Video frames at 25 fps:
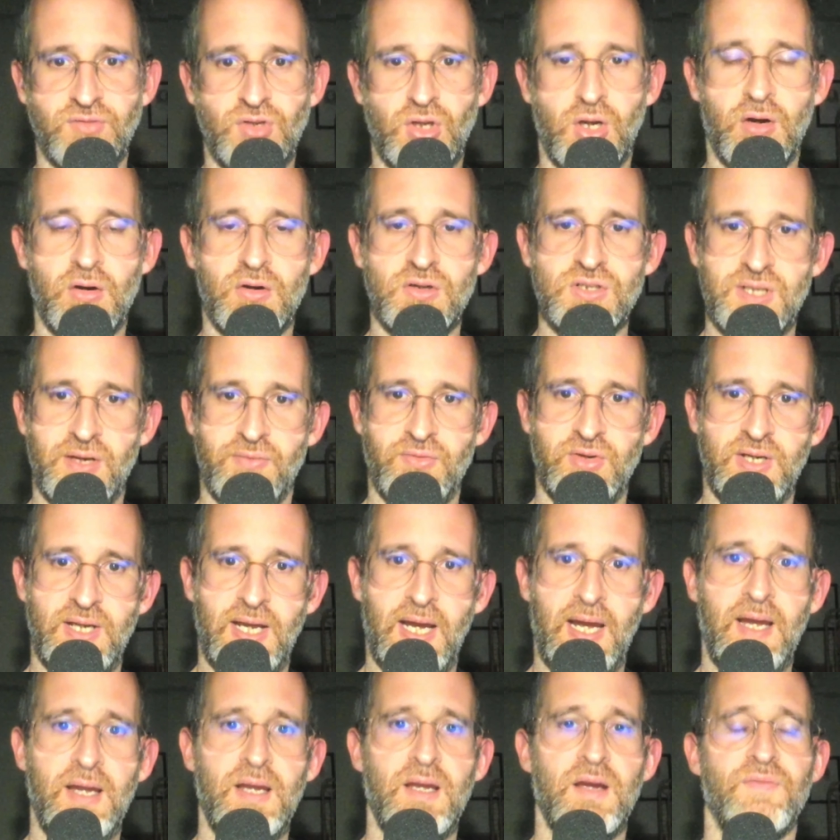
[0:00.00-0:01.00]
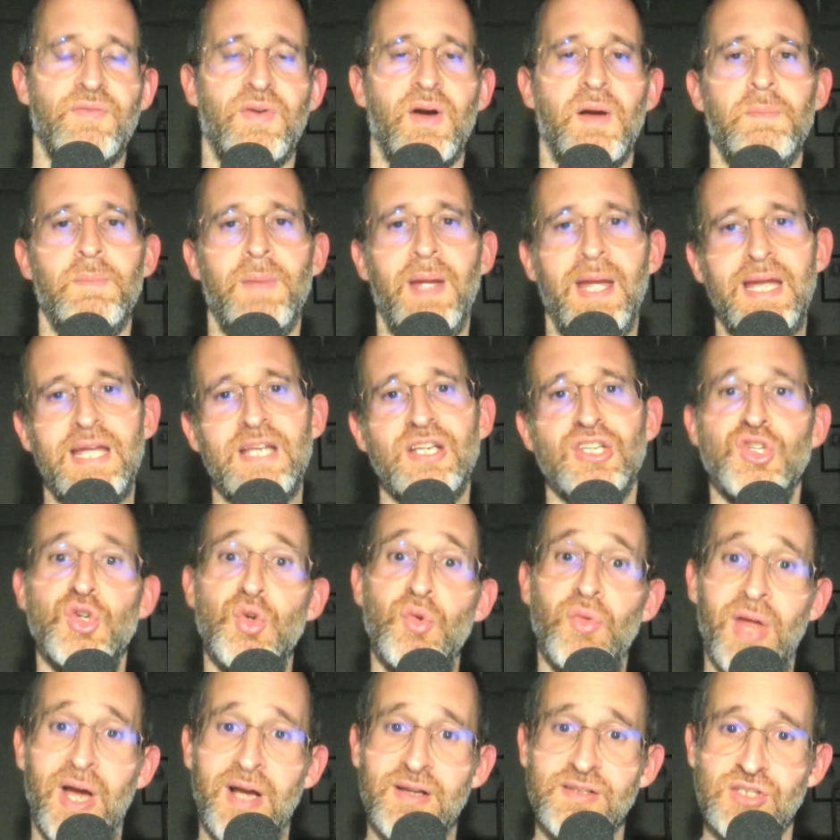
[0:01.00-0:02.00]
dollars every day if I'm making
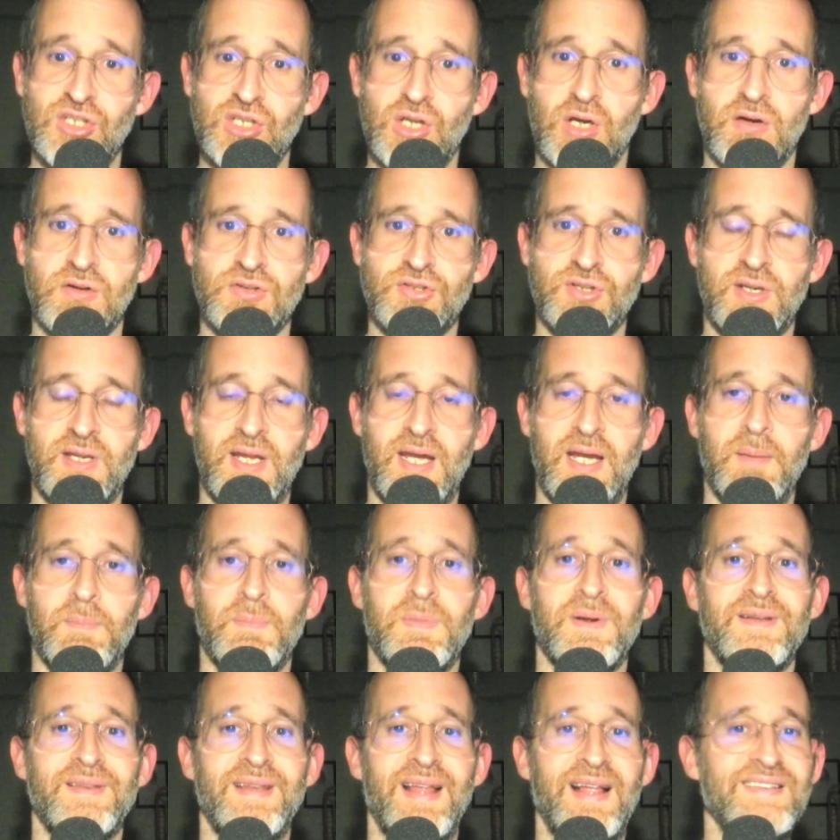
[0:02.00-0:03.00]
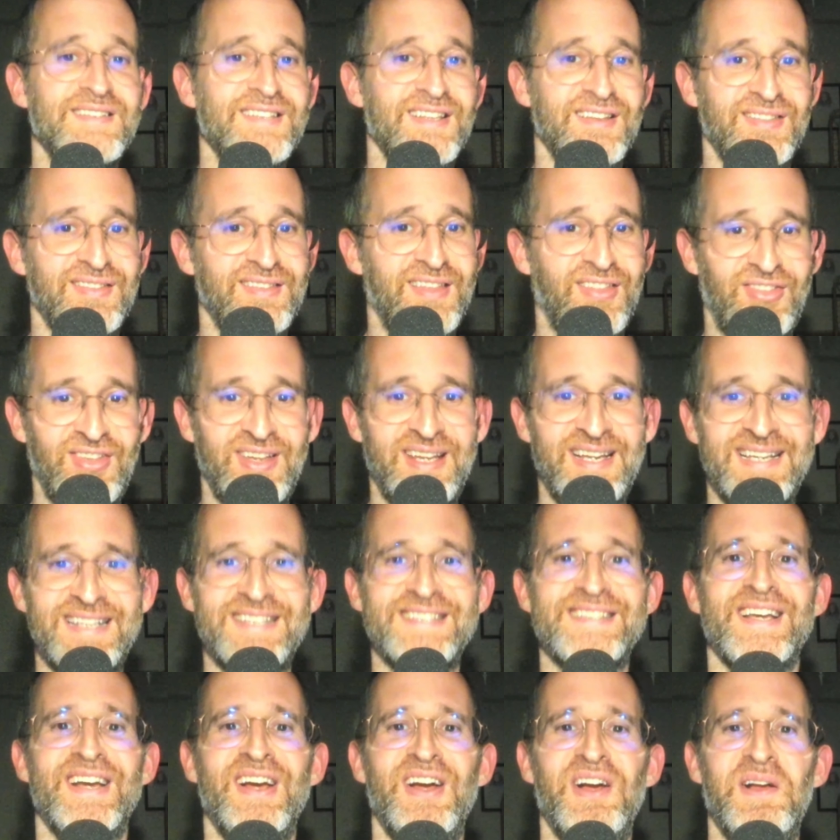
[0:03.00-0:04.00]
$2,000 a day, but that's the thing
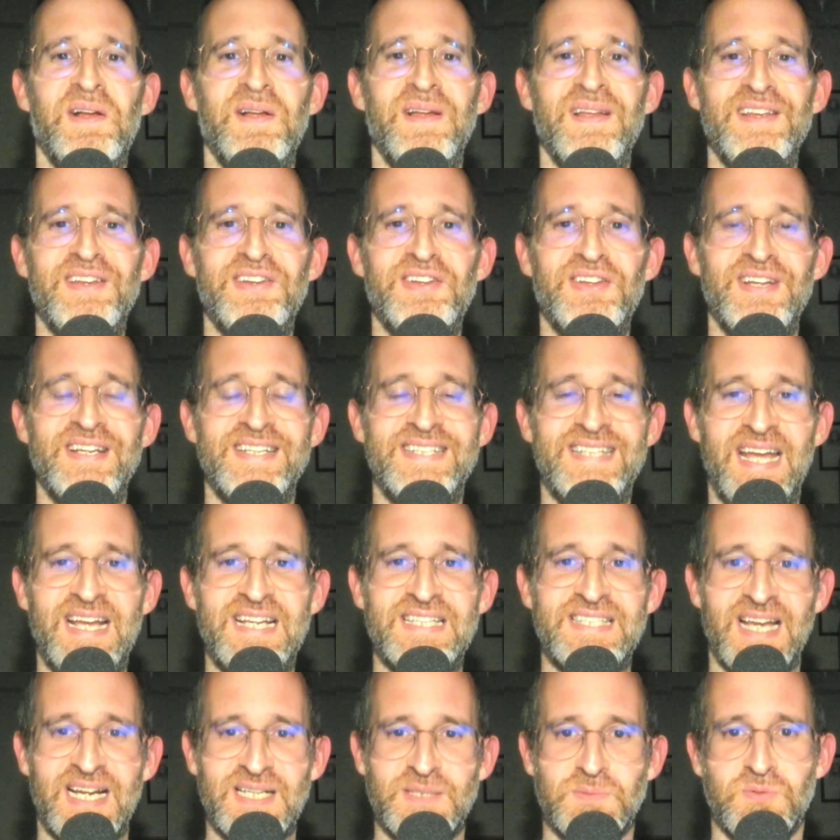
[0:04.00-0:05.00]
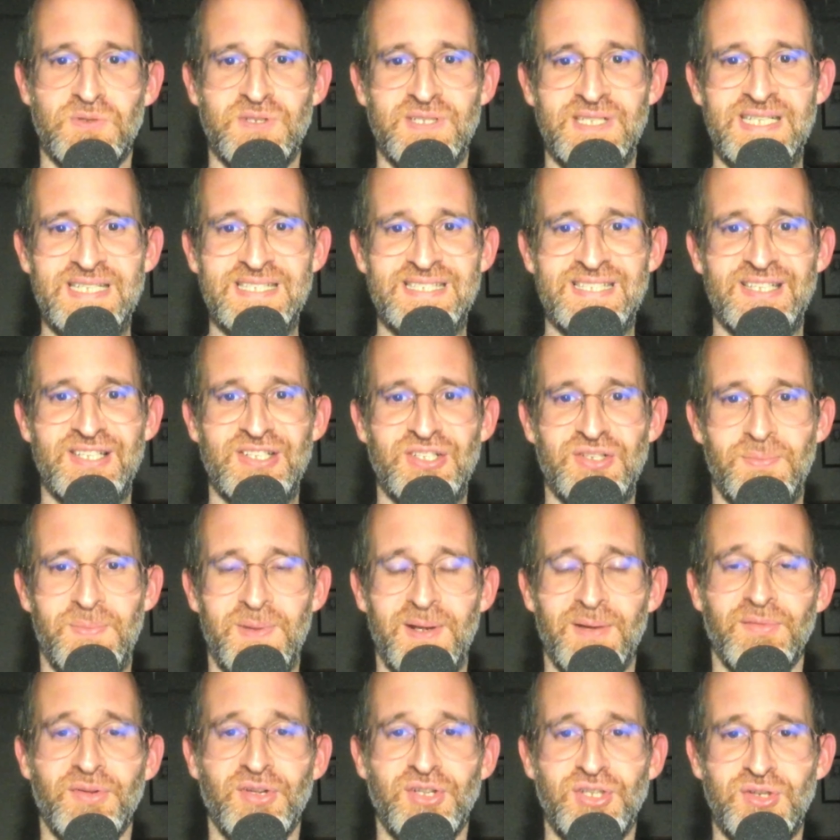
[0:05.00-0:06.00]
is it takes expertise to be
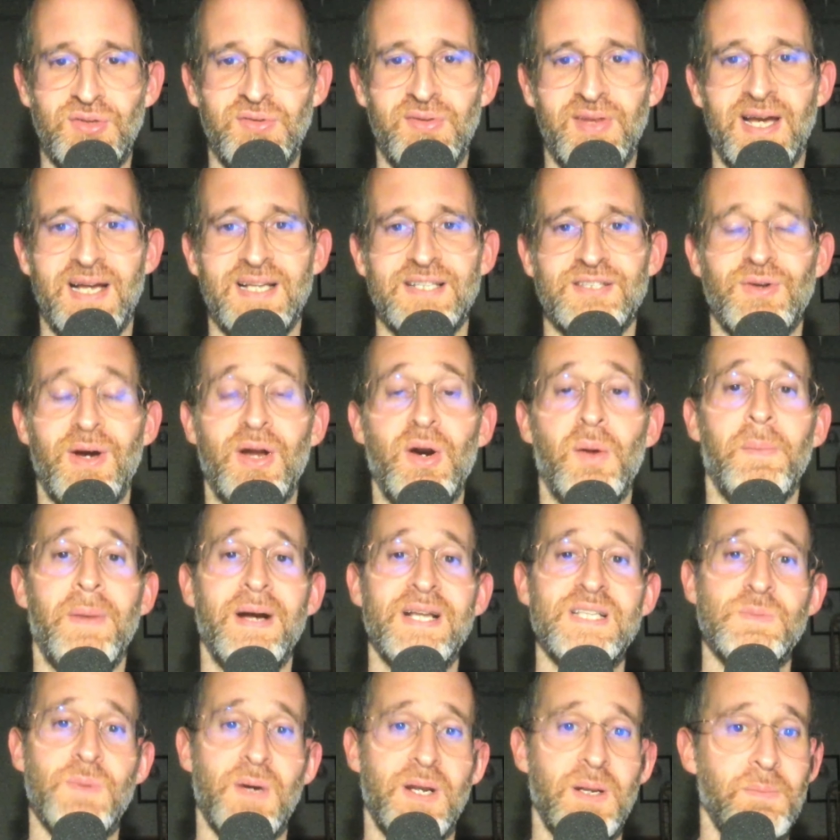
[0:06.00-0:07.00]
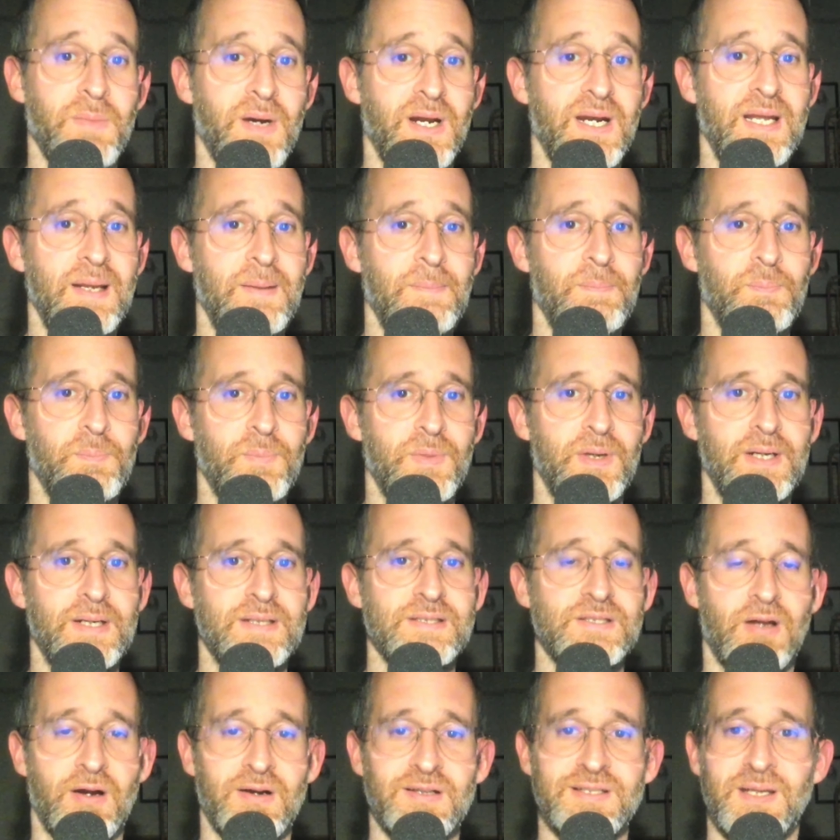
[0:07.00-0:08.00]
able to do that. So I don't mind spending money, but
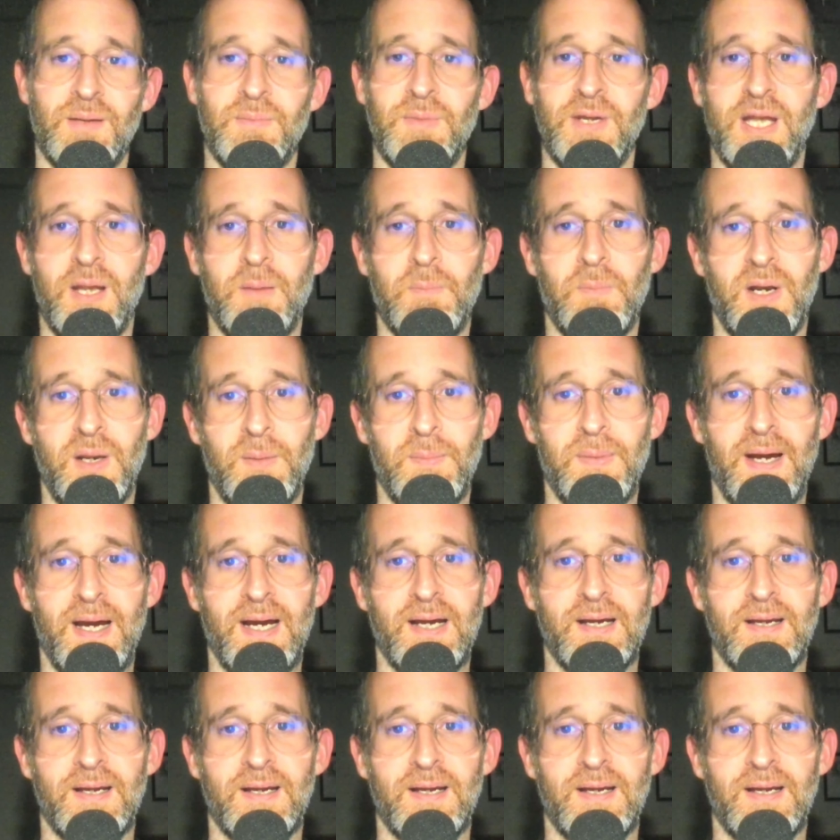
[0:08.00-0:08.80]
as long as I'm making money back.